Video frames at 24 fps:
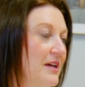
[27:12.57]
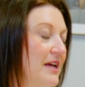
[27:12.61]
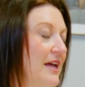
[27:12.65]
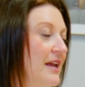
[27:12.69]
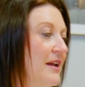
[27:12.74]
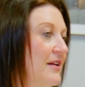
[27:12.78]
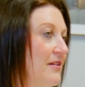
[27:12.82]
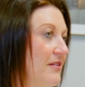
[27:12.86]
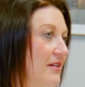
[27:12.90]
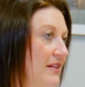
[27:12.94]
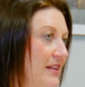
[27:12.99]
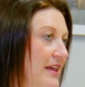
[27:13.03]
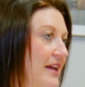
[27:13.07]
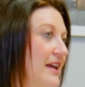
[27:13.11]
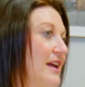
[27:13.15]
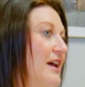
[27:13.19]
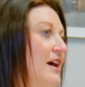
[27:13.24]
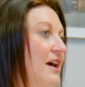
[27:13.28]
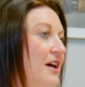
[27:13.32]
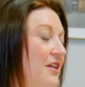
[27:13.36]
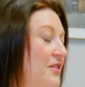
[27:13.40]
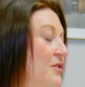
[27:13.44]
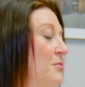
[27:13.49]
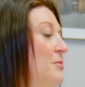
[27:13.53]
And like
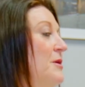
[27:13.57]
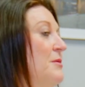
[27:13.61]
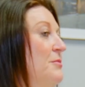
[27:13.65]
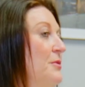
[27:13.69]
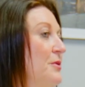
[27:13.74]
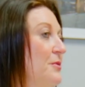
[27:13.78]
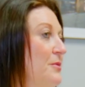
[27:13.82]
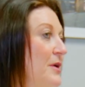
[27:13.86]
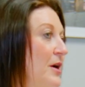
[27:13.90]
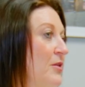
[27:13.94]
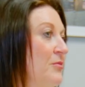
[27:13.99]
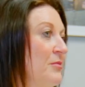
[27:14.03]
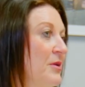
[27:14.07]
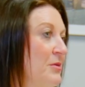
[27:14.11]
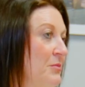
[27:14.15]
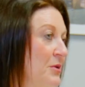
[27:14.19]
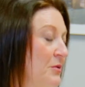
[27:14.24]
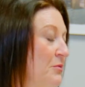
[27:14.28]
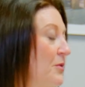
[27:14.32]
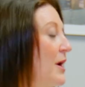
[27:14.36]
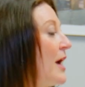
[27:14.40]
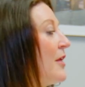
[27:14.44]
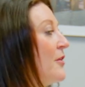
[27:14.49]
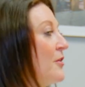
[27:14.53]
the people around me
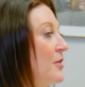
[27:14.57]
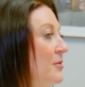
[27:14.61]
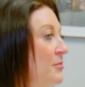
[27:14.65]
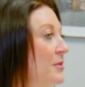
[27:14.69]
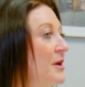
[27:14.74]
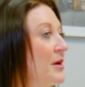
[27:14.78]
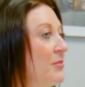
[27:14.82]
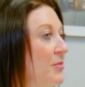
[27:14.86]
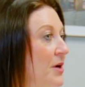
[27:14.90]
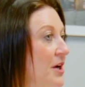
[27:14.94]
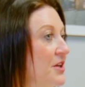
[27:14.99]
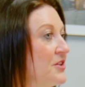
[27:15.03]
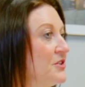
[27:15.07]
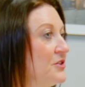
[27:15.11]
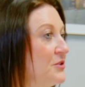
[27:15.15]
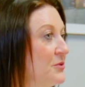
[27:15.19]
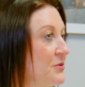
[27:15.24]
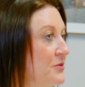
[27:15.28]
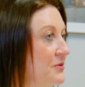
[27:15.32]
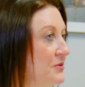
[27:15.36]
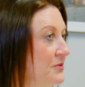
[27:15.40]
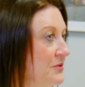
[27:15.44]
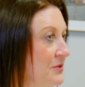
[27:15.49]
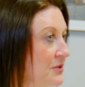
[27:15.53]
would rather it be a pontoon.